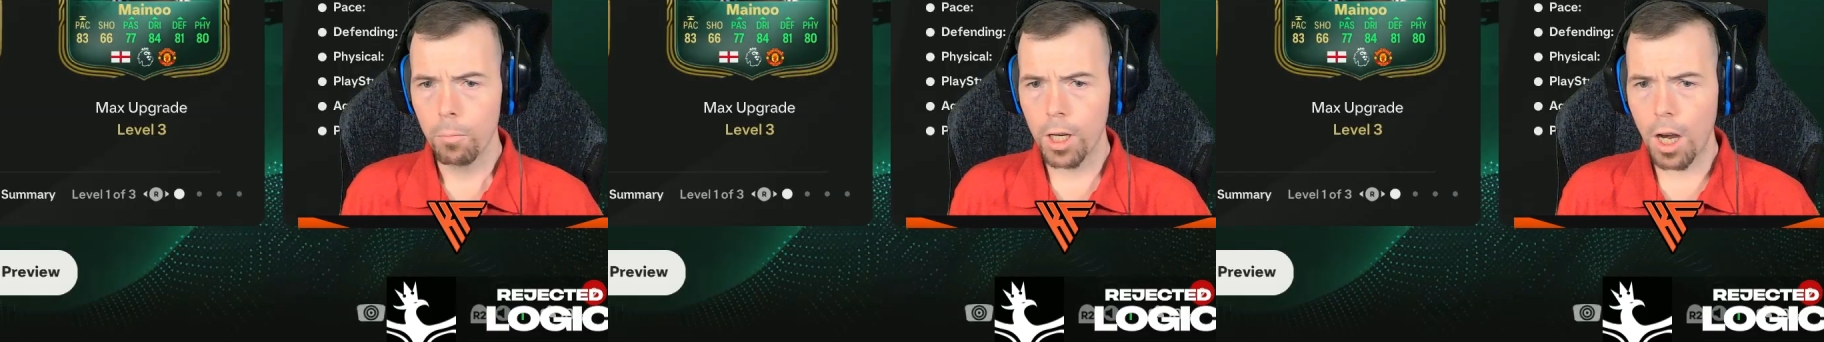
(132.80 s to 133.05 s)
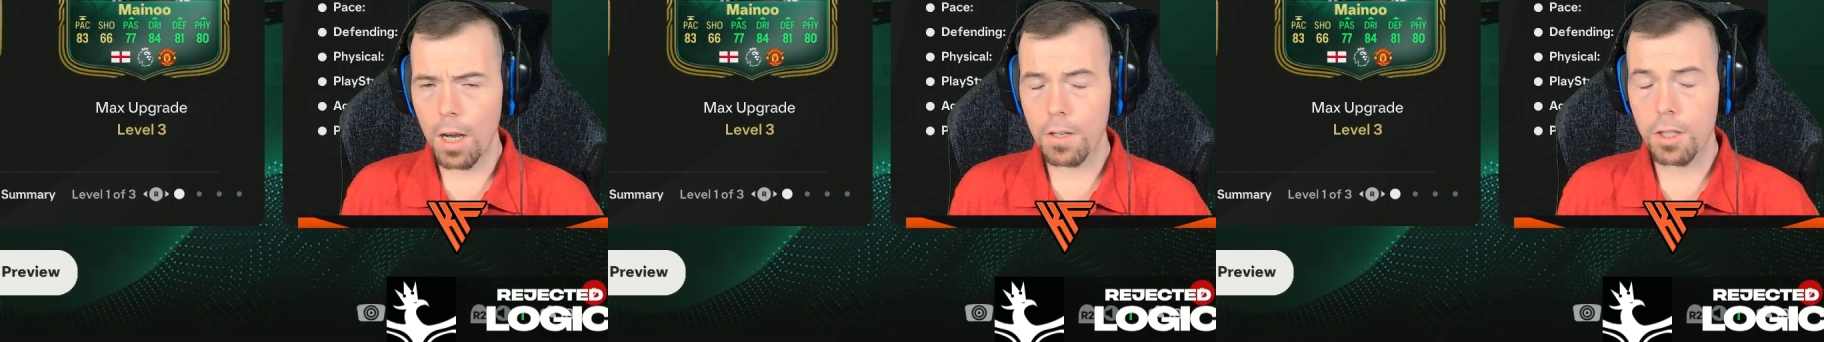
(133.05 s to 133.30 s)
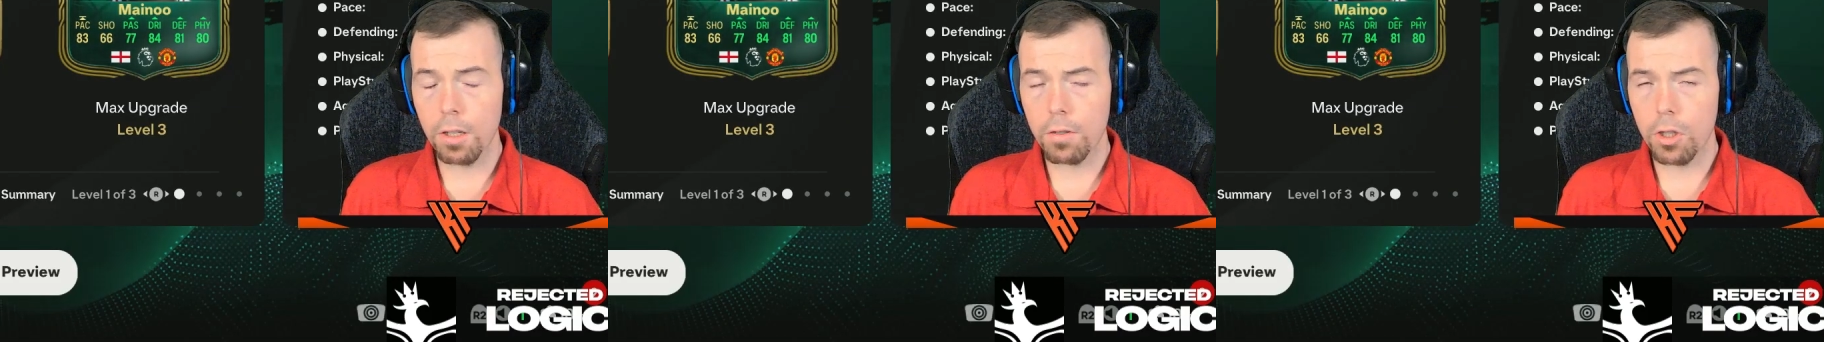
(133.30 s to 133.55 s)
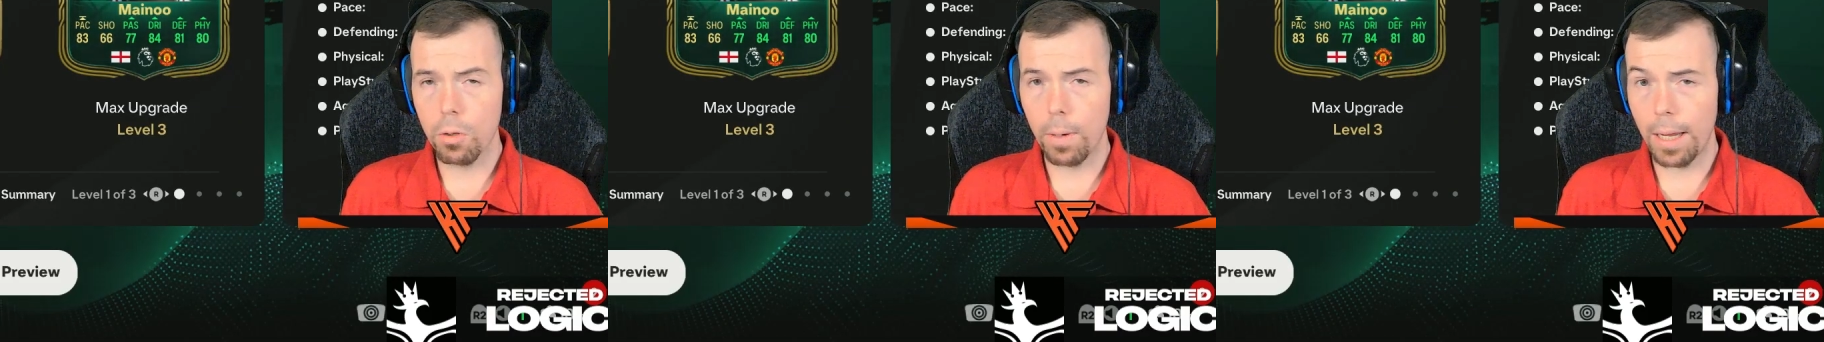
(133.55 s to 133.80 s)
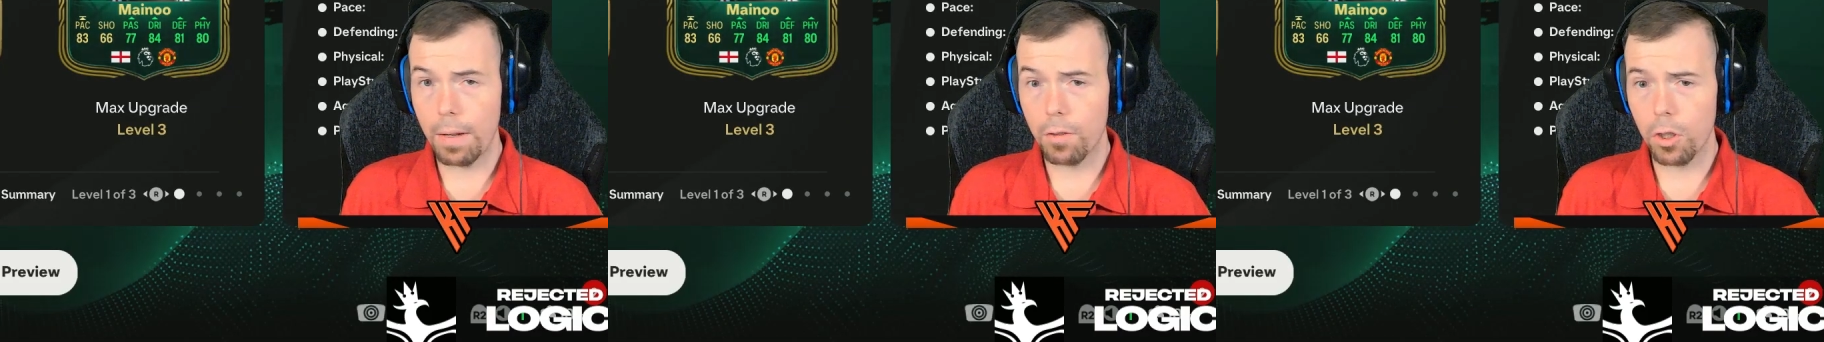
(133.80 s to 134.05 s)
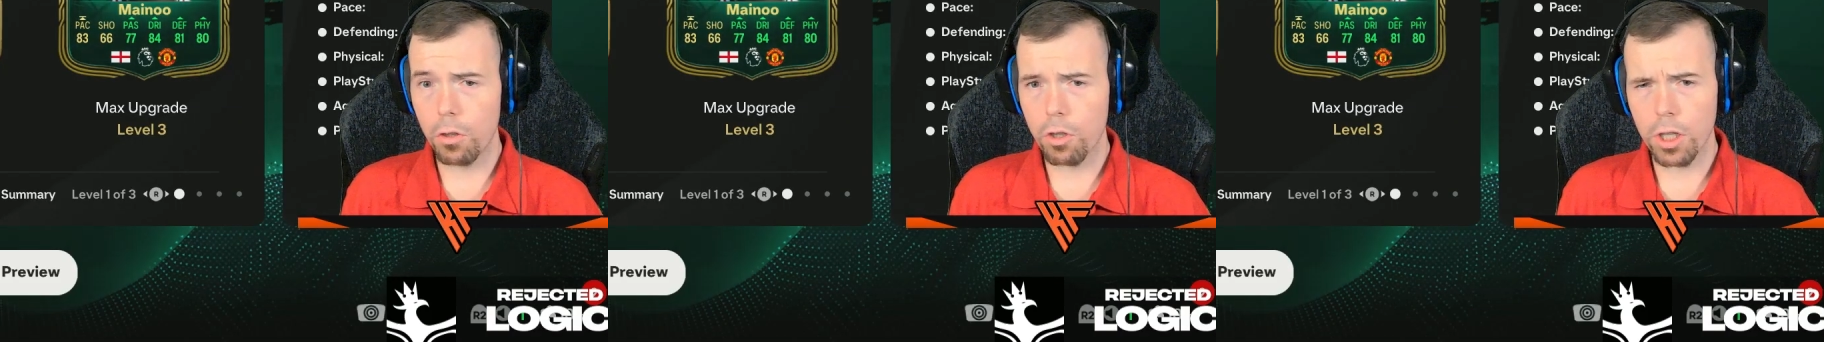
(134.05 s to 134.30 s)
We got ourselves a new
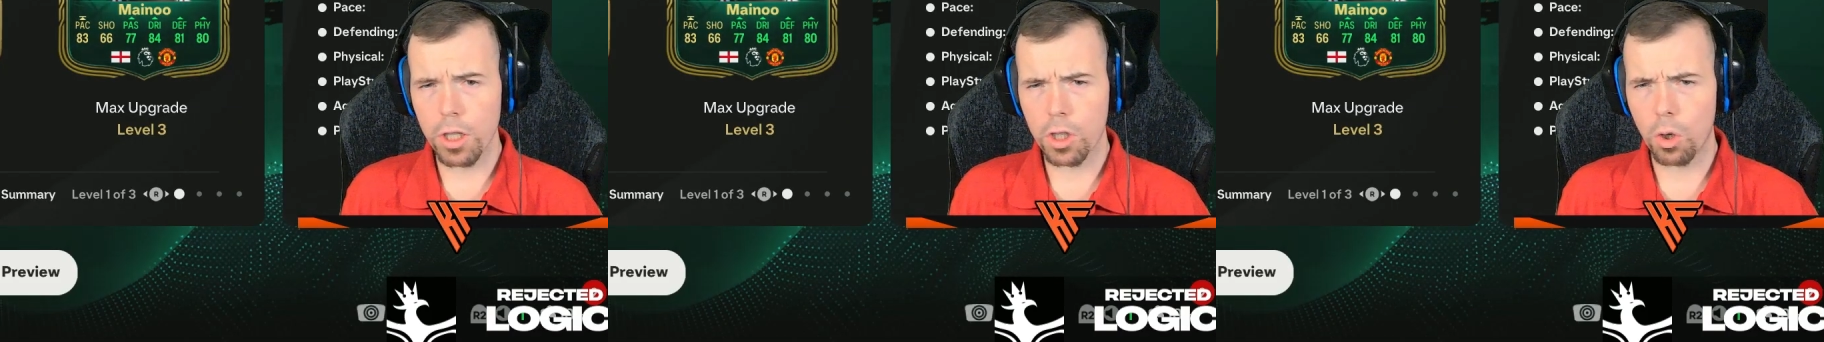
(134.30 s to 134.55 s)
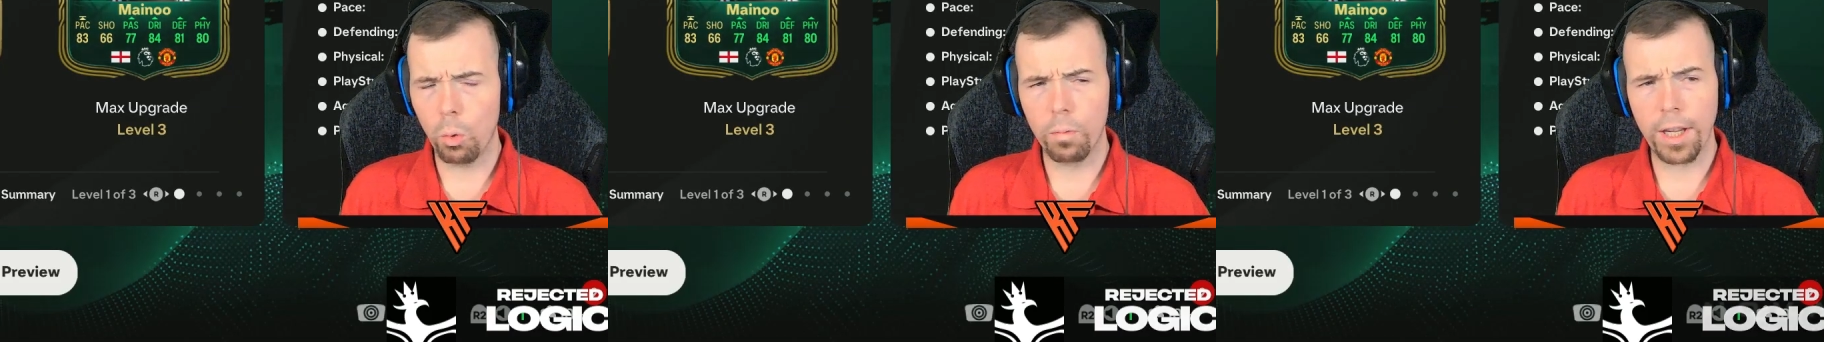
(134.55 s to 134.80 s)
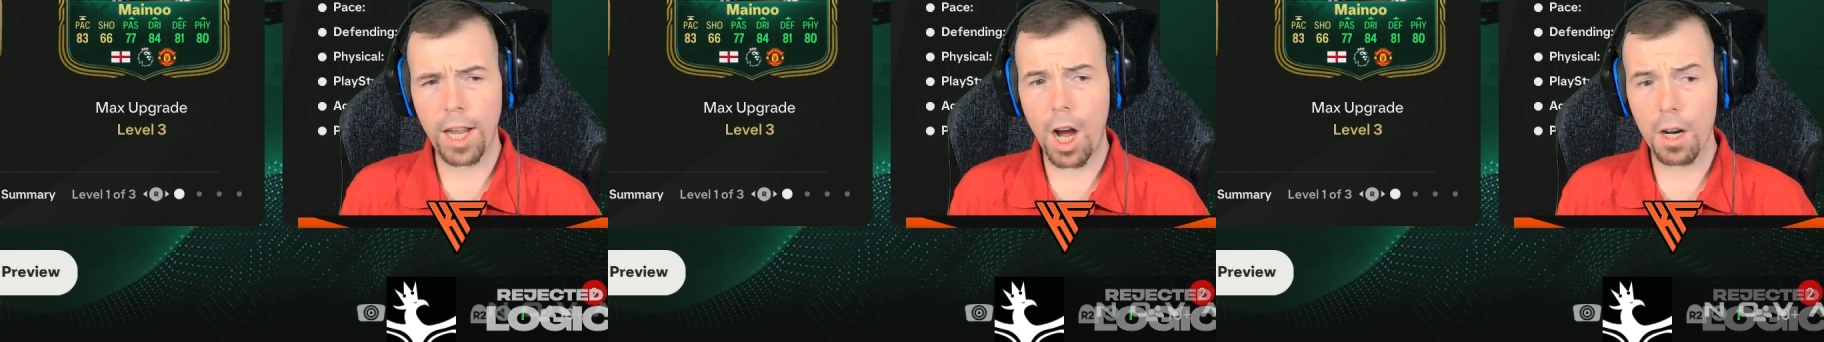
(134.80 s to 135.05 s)
evolution. It's called the